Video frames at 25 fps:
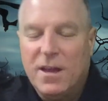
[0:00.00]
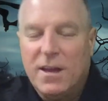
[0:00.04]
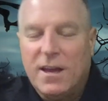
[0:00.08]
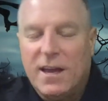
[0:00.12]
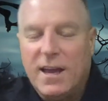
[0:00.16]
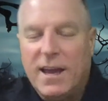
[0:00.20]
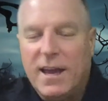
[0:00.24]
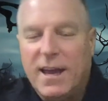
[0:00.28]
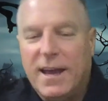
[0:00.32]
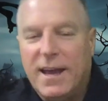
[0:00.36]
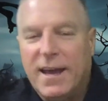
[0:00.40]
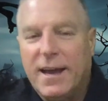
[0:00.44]

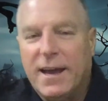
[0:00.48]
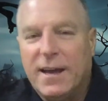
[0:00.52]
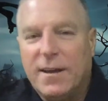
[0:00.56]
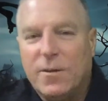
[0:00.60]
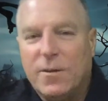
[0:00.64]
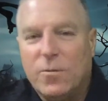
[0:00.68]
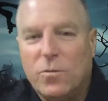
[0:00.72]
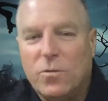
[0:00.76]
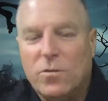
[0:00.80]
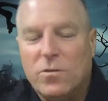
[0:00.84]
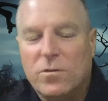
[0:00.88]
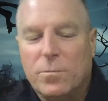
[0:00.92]

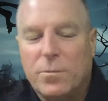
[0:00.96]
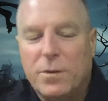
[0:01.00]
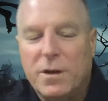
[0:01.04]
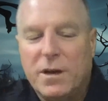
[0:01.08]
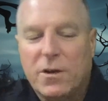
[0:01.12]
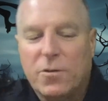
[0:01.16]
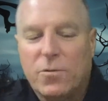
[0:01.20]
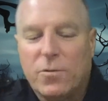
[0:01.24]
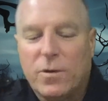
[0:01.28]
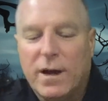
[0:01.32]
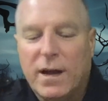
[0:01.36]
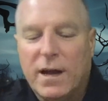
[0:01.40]
and we'll be
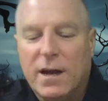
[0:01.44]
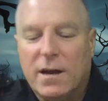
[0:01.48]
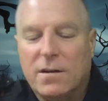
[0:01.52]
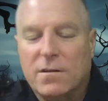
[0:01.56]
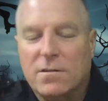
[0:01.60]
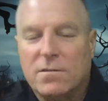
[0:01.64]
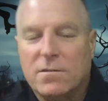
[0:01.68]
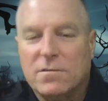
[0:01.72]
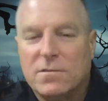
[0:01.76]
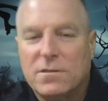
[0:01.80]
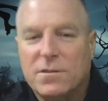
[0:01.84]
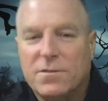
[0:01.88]

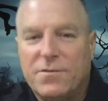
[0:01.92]
around to